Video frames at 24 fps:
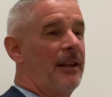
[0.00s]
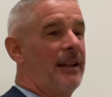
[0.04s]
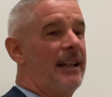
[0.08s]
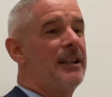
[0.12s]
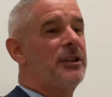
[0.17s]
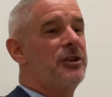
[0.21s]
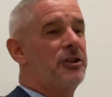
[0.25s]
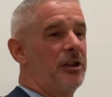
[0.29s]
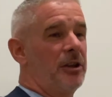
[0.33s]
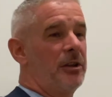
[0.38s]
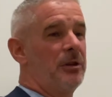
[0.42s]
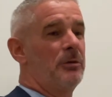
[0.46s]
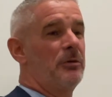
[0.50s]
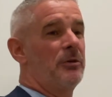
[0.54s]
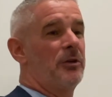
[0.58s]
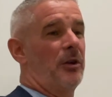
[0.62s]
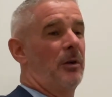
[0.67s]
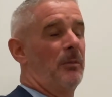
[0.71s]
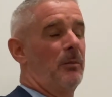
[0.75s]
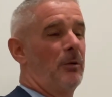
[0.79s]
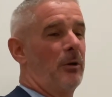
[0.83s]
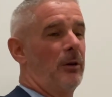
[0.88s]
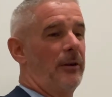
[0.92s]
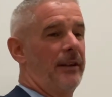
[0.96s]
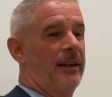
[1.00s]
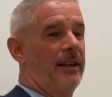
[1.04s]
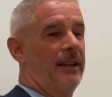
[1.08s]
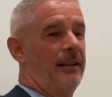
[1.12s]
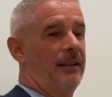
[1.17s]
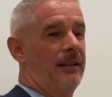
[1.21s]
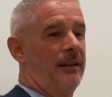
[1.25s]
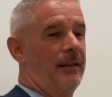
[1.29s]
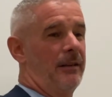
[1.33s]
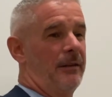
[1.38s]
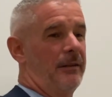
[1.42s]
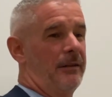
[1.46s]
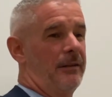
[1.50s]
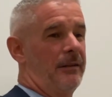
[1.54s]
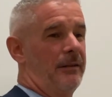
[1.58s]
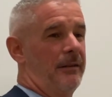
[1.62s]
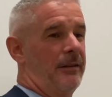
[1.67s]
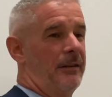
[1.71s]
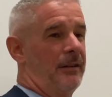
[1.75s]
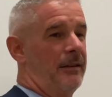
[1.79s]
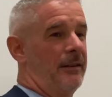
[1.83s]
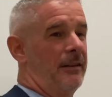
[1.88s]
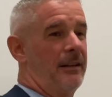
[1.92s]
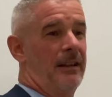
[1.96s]
The issues on what the
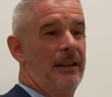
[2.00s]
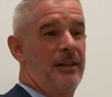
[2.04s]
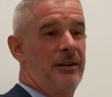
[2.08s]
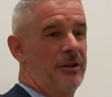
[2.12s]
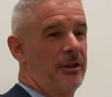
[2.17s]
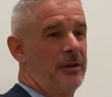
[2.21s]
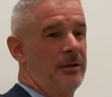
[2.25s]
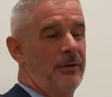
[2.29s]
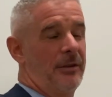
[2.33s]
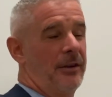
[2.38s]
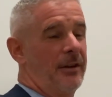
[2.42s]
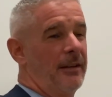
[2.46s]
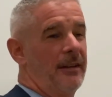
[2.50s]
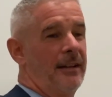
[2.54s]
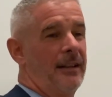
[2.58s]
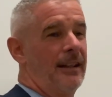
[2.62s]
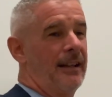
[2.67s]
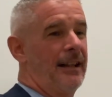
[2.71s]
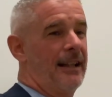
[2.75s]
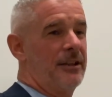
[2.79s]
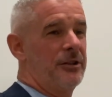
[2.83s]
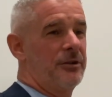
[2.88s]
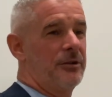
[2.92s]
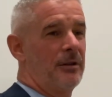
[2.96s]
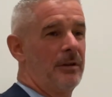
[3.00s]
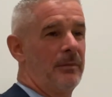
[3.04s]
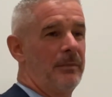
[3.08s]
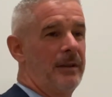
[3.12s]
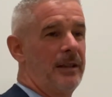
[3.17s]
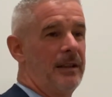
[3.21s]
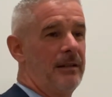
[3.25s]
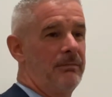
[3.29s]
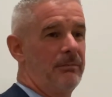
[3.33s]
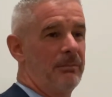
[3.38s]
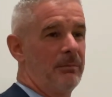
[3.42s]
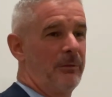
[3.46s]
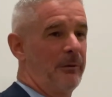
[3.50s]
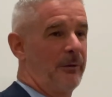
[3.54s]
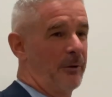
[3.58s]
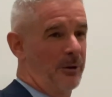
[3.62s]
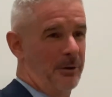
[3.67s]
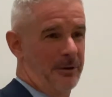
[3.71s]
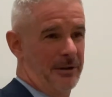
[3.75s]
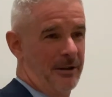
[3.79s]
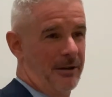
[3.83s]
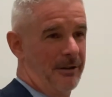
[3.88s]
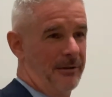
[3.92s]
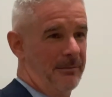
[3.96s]
issues that the election will be
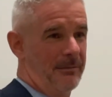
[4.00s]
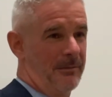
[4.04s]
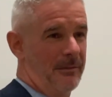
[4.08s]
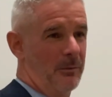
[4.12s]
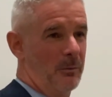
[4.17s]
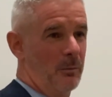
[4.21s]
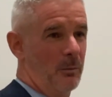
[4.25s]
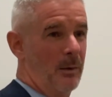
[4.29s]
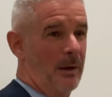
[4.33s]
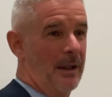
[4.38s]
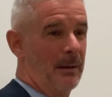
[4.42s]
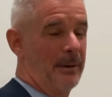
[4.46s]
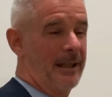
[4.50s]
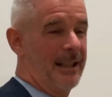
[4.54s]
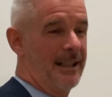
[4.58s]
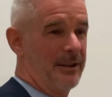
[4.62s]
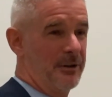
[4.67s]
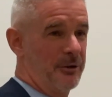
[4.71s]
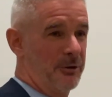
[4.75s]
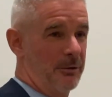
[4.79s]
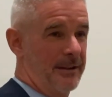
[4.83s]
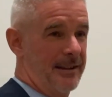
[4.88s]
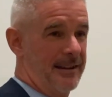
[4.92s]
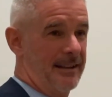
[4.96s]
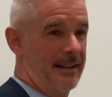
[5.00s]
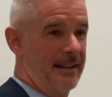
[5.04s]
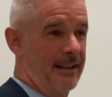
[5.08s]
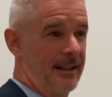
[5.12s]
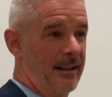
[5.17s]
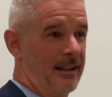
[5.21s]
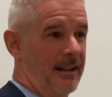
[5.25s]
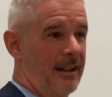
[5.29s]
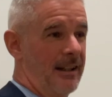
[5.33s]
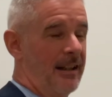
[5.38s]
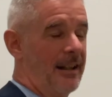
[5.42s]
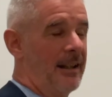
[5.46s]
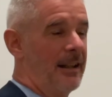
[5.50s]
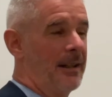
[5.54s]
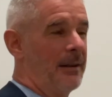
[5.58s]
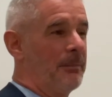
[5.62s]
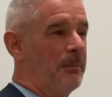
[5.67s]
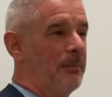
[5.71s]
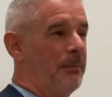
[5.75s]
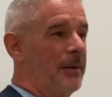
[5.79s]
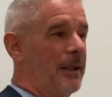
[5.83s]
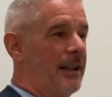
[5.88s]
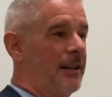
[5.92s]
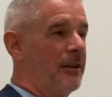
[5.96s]
fought on will be interesting.
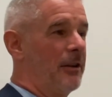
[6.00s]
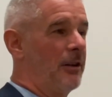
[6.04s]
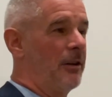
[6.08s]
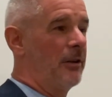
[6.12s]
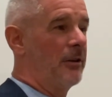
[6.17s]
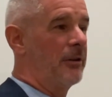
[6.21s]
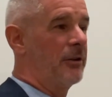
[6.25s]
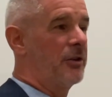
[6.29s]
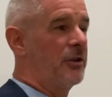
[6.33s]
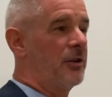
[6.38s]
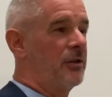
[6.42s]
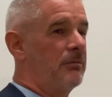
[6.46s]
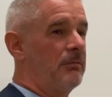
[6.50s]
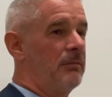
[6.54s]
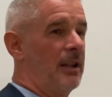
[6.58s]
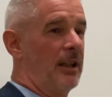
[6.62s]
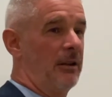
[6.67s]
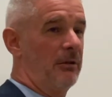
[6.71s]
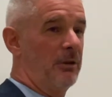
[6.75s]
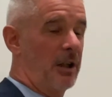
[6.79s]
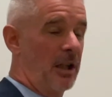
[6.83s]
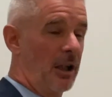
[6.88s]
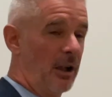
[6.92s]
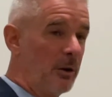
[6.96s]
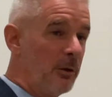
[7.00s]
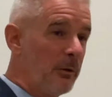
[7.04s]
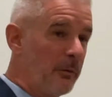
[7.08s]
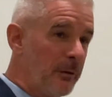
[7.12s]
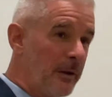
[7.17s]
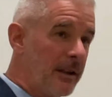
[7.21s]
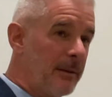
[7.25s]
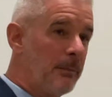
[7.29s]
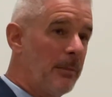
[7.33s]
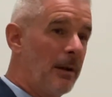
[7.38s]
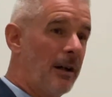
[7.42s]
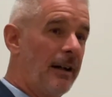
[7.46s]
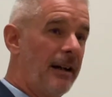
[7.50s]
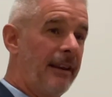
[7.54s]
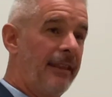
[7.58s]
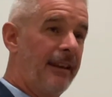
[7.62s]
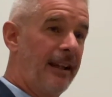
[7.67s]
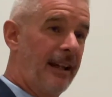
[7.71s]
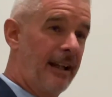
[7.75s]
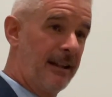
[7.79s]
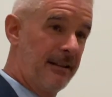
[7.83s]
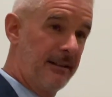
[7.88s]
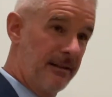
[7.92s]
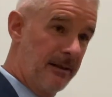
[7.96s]
Because COVID by
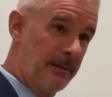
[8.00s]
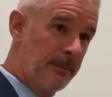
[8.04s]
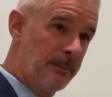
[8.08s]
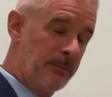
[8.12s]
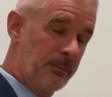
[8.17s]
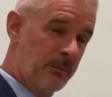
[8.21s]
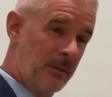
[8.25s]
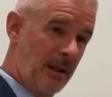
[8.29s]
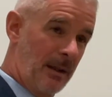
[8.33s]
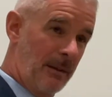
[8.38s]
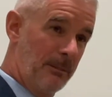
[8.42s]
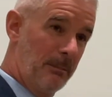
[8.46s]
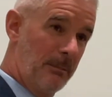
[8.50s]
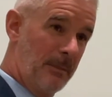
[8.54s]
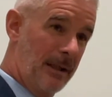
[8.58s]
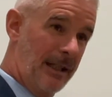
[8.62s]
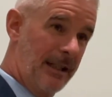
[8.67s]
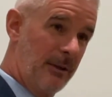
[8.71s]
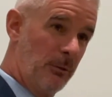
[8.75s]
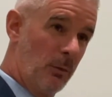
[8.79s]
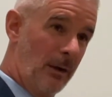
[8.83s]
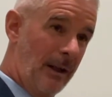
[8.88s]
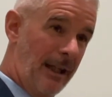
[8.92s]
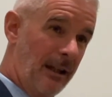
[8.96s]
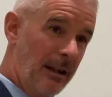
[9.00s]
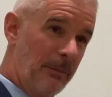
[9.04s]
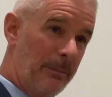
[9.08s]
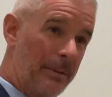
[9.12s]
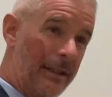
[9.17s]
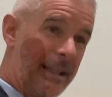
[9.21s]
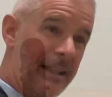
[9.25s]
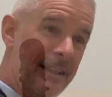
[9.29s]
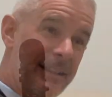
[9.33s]
then may well be